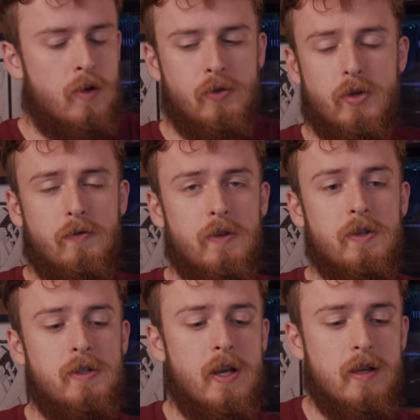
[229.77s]
So for
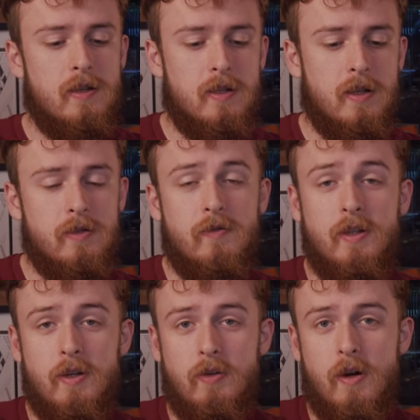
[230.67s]
the sake of today's
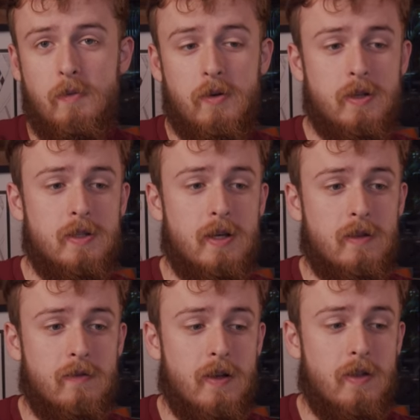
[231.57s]
video, I'm going to take
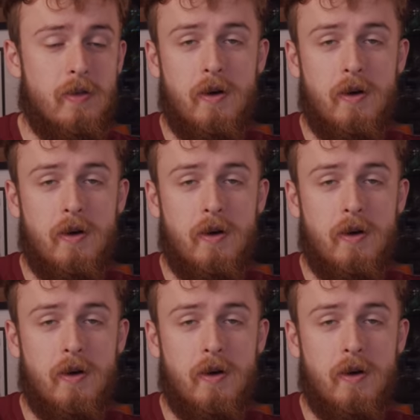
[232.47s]
the fans